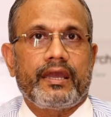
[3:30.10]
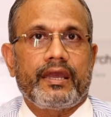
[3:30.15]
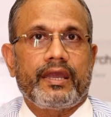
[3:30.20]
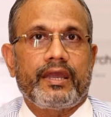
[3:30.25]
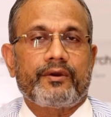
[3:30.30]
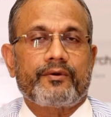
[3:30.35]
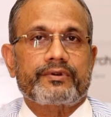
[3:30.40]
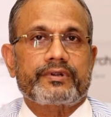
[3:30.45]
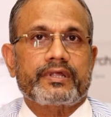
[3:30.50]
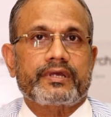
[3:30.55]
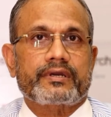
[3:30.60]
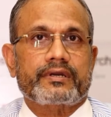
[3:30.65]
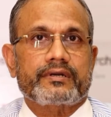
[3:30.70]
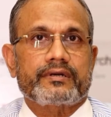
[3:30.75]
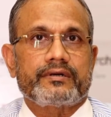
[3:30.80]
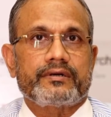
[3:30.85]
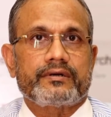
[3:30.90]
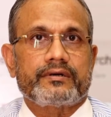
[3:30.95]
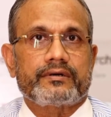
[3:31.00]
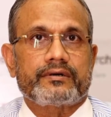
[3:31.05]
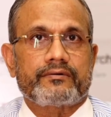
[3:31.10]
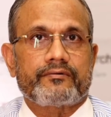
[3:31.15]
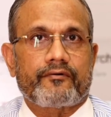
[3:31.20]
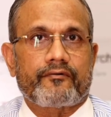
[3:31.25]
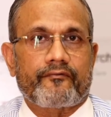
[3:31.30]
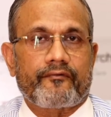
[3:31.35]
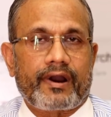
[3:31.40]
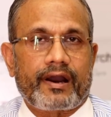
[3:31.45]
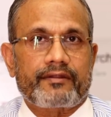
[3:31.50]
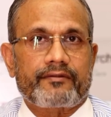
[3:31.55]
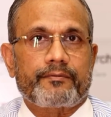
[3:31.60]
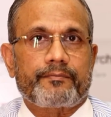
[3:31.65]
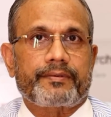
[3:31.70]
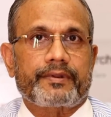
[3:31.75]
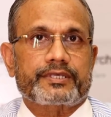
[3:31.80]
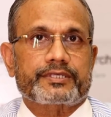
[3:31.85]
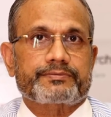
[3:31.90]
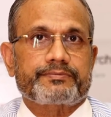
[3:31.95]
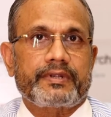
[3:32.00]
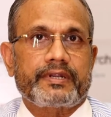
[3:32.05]
aortic valve
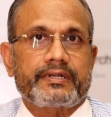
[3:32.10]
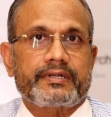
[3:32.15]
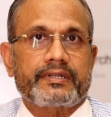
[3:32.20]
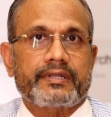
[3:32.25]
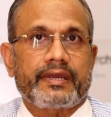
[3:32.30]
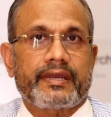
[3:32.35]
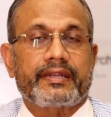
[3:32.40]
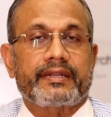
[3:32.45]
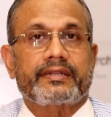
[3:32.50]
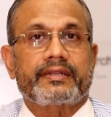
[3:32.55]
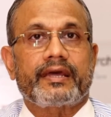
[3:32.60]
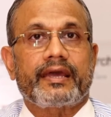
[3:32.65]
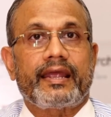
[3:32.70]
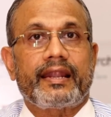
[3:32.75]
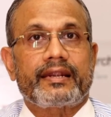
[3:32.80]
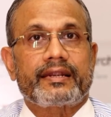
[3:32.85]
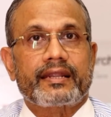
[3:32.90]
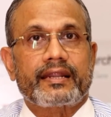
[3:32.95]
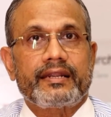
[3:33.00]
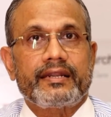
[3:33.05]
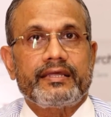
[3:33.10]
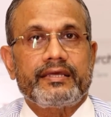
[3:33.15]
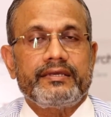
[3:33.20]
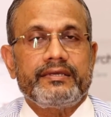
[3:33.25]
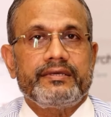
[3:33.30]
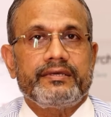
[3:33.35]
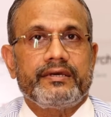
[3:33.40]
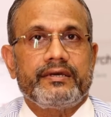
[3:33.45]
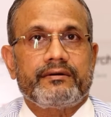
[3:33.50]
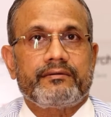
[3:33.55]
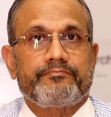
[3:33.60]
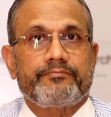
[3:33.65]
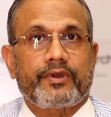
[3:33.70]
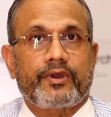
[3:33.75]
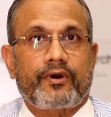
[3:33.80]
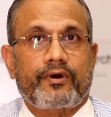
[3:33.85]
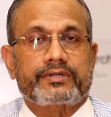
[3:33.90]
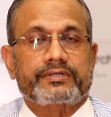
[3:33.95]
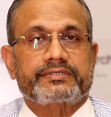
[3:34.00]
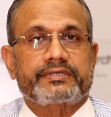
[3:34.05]
replacement in elderly
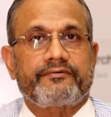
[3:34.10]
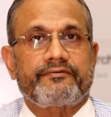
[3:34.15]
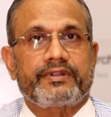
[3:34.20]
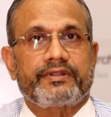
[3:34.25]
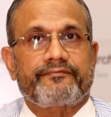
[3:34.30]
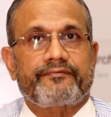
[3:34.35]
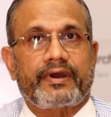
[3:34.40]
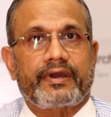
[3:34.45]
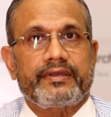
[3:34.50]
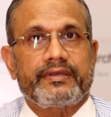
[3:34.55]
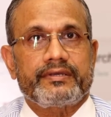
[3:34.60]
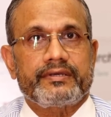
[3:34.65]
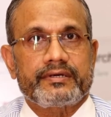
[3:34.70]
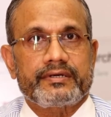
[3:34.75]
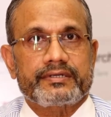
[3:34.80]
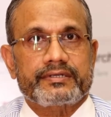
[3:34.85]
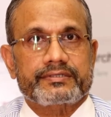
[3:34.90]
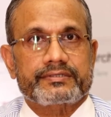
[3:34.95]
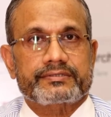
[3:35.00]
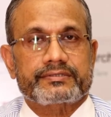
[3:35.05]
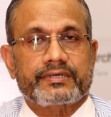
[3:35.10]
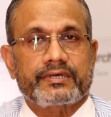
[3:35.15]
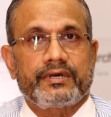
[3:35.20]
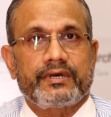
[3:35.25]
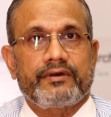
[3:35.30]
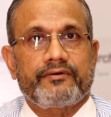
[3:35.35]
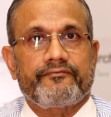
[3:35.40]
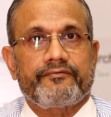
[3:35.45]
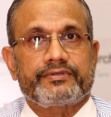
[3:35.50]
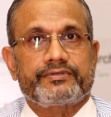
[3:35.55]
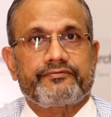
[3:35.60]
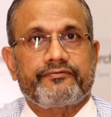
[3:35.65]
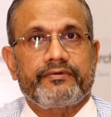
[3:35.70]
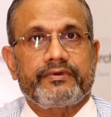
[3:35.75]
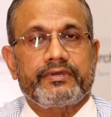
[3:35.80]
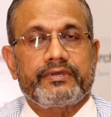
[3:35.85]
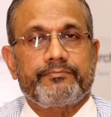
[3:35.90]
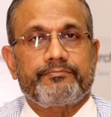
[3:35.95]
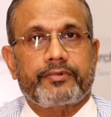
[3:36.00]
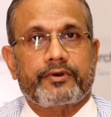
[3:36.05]
beyond 75 years, which
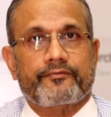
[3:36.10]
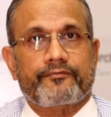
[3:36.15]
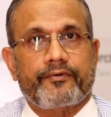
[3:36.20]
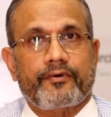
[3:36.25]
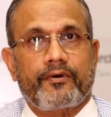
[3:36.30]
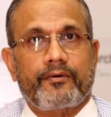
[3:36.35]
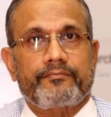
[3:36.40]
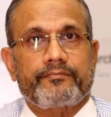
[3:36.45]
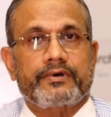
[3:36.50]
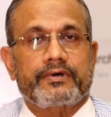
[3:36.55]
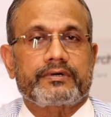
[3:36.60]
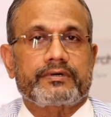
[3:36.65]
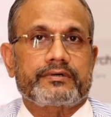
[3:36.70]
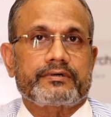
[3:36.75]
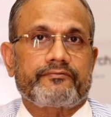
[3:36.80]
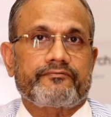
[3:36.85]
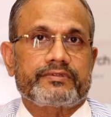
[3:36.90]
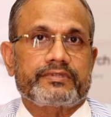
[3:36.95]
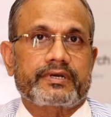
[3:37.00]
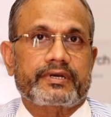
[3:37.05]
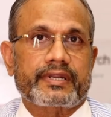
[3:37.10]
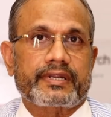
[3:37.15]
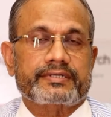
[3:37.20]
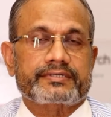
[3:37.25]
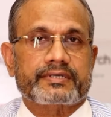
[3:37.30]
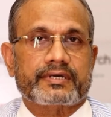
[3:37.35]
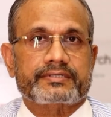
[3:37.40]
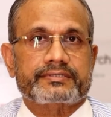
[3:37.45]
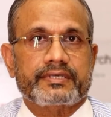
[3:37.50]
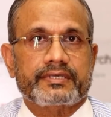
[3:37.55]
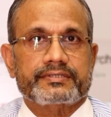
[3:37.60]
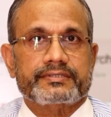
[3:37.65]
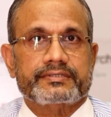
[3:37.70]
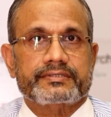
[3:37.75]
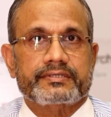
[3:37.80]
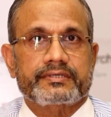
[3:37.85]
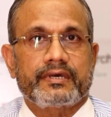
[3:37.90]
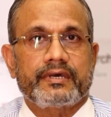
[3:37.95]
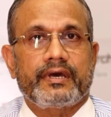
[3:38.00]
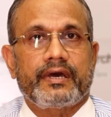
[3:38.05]
we perform with great
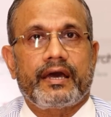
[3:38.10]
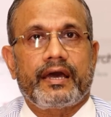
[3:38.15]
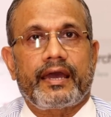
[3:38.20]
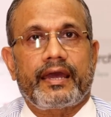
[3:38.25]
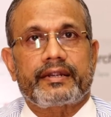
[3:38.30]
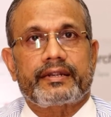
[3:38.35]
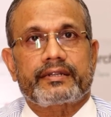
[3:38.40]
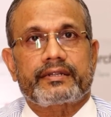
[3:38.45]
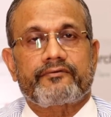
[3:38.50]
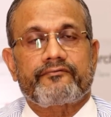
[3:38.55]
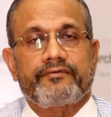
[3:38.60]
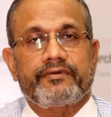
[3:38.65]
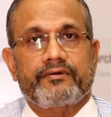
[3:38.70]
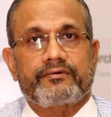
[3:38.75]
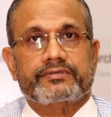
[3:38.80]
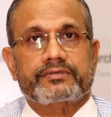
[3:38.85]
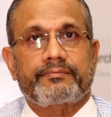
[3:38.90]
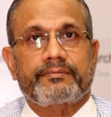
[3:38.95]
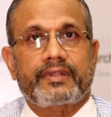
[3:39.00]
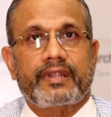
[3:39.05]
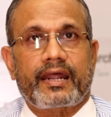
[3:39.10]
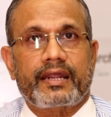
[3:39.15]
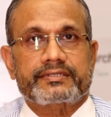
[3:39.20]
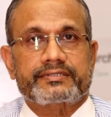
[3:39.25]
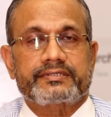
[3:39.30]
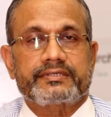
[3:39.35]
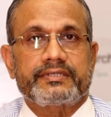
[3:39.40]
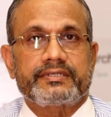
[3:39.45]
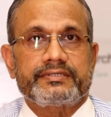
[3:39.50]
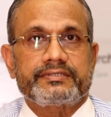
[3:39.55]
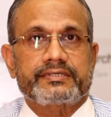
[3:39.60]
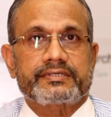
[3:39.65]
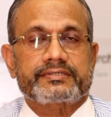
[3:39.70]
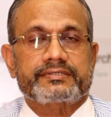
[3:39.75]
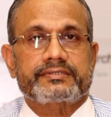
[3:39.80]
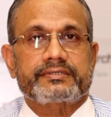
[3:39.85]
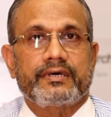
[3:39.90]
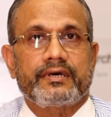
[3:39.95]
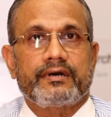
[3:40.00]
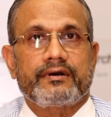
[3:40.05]
success. And we have some large
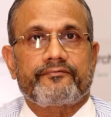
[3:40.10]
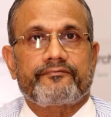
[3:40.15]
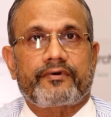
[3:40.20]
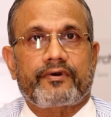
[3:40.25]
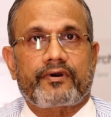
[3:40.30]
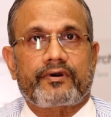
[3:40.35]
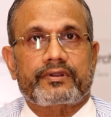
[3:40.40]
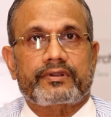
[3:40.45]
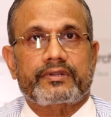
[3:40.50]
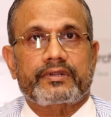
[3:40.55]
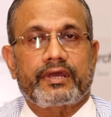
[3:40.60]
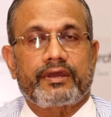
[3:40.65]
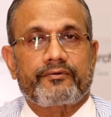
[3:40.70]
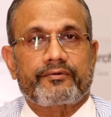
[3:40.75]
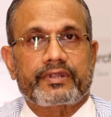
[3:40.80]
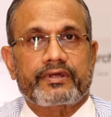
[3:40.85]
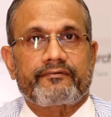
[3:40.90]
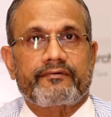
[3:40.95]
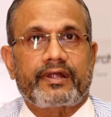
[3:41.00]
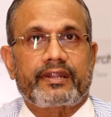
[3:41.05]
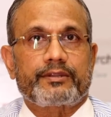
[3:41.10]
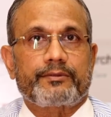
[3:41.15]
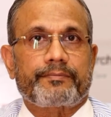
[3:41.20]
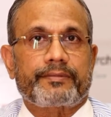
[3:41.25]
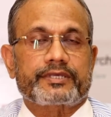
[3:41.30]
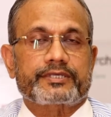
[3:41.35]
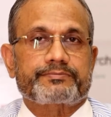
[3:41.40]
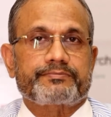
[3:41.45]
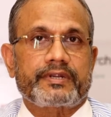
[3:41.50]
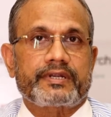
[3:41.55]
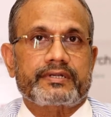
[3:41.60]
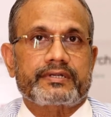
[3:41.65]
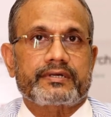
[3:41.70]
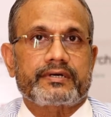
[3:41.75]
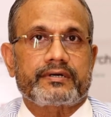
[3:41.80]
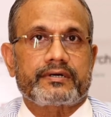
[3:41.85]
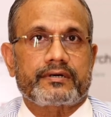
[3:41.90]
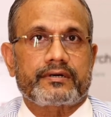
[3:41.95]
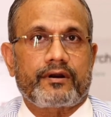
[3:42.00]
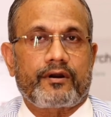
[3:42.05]
series for aortic valve replacement
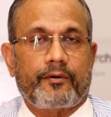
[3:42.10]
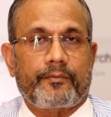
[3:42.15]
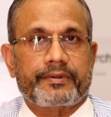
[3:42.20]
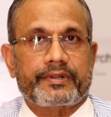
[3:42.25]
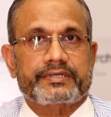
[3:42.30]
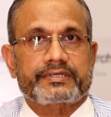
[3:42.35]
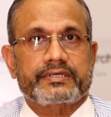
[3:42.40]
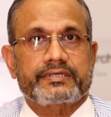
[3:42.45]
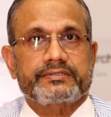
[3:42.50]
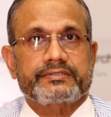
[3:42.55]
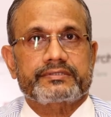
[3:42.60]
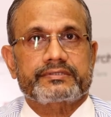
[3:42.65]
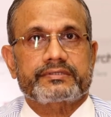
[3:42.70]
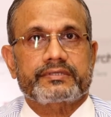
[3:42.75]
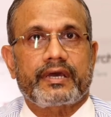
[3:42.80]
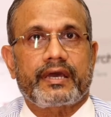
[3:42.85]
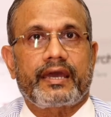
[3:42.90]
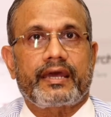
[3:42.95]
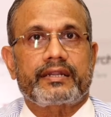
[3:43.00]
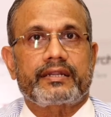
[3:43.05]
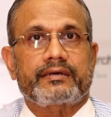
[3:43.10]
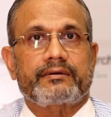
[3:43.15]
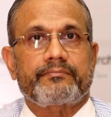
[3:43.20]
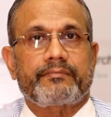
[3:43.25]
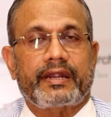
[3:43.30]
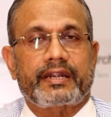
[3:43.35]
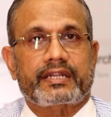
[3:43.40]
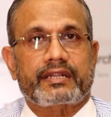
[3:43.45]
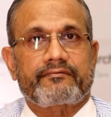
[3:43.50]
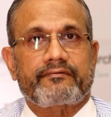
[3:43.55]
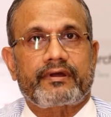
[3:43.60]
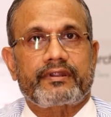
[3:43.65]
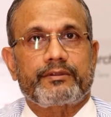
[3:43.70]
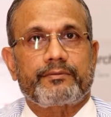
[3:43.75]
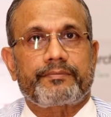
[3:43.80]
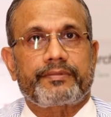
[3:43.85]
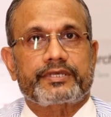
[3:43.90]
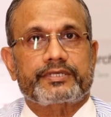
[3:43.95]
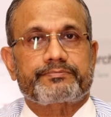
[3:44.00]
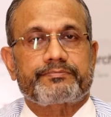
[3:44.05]
operations and mitral valve
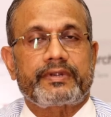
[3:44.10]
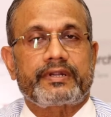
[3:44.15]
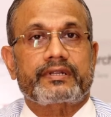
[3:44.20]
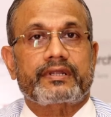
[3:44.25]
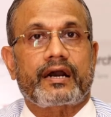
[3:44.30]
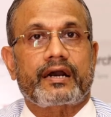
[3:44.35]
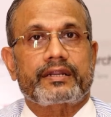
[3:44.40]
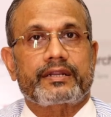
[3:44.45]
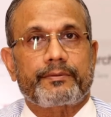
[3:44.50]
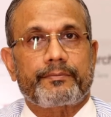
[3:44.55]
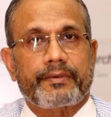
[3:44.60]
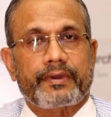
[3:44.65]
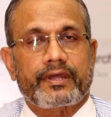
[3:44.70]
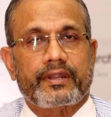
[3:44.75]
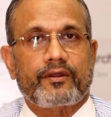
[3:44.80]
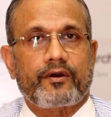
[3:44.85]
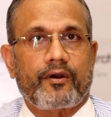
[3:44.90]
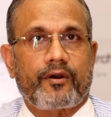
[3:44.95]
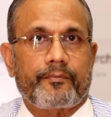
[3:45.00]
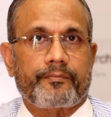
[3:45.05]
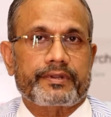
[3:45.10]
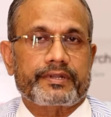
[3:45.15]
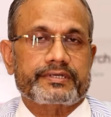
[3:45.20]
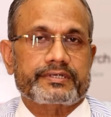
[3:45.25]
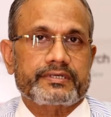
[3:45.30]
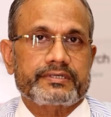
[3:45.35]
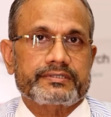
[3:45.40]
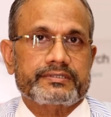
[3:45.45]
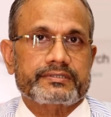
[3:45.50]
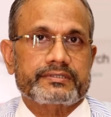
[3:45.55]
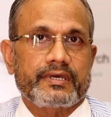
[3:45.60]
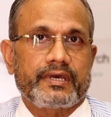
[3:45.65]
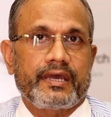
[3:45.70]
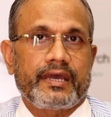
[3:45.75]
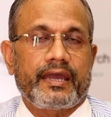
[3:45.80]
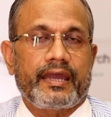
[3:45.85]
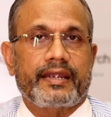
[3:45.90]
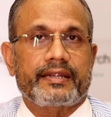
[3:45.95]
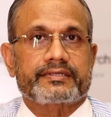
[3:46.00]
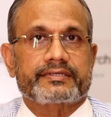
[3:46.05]
replacement or repair operations.
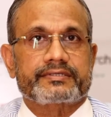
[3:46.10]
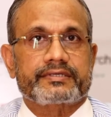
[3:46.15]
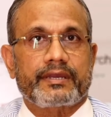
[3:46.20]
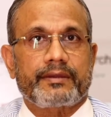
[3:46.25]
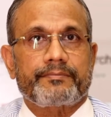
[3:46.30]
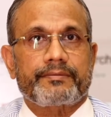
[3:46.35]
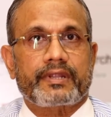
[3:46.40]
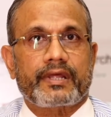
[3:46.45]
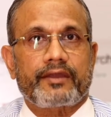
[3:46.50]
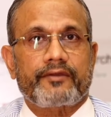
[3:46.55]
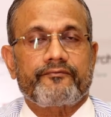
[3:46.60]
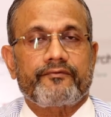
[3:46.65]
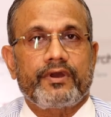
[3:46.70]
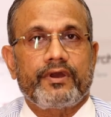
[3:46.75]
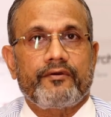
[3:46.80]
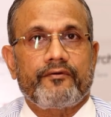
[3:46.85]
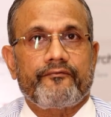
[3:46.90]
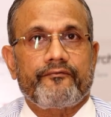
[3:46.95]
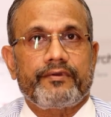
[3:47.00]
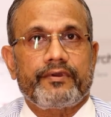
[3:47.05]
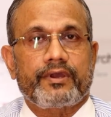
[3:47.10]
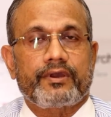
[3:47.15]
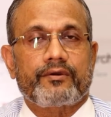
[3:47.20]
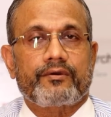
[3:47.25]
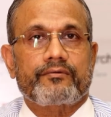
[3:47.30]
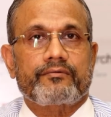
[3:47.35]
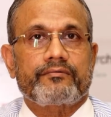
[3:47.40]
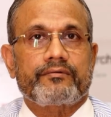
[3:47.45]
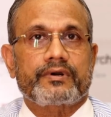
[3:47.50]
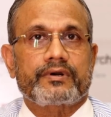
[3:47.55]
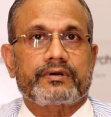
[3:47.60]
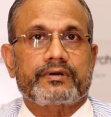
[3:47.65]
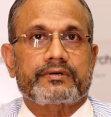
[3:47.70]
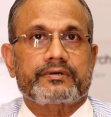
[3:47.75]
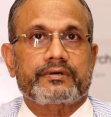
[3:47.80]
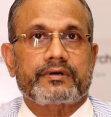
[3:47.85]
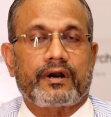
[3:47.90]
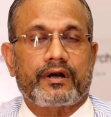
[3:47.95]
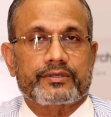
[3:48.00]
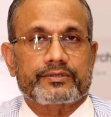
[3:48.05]
At the same time, we have
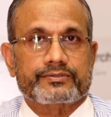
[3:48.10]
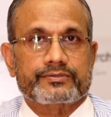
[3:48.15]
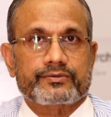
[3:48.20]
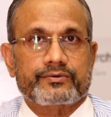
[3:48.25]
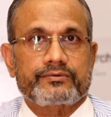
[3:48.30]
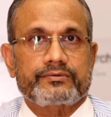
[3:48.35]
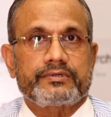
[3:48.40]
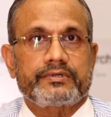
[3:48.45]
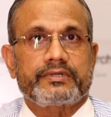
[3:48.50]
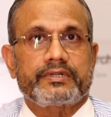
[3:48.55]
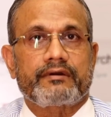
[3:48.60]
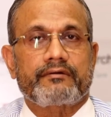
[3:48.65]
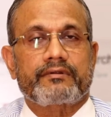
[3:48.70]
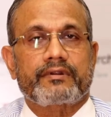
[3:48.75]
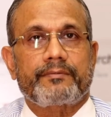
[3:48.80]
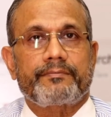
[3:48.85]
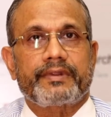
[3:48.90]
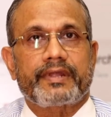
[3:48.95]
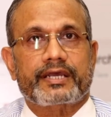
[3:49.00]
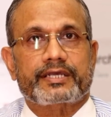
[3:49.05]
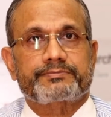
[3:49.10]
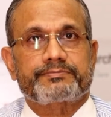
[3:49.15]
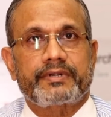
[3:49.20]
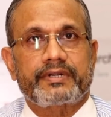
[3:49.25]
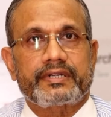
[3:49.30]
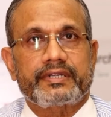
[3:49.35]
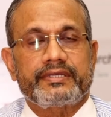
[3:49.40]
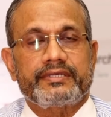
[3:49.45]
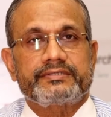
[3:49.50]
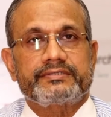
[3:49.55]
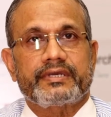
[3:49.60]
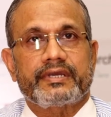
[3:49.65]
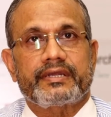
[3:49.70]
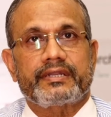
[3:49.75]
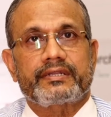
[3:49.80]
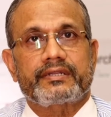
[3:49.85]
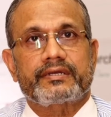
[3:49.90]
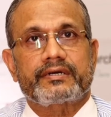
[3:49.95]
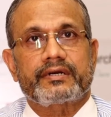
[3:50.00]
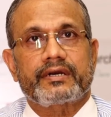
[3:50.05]
also developed expertise
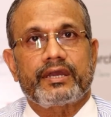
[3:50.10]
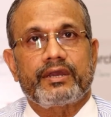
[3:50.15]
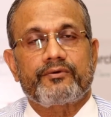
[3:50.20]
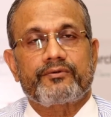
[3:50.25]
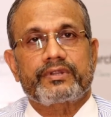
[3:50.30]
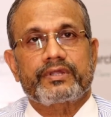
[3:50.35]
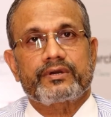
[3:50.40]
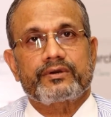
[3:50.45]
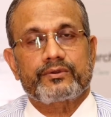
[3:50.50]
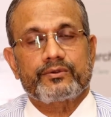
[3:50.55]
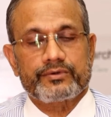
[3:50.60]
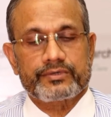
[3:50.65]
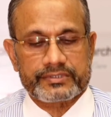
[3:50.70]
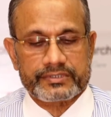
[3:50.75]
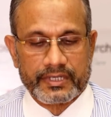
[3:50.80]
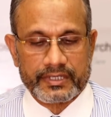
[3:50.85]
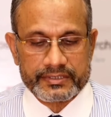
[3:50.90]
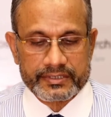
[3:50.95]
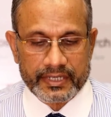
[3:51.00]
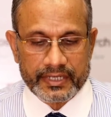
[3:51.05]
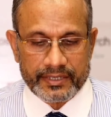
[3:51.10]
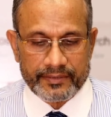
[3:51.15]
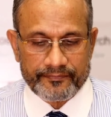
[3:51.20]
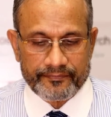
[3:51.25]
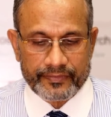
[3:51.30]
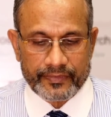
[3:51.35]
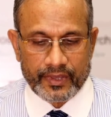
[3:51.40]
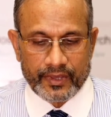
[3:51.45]
in aortic root surgery.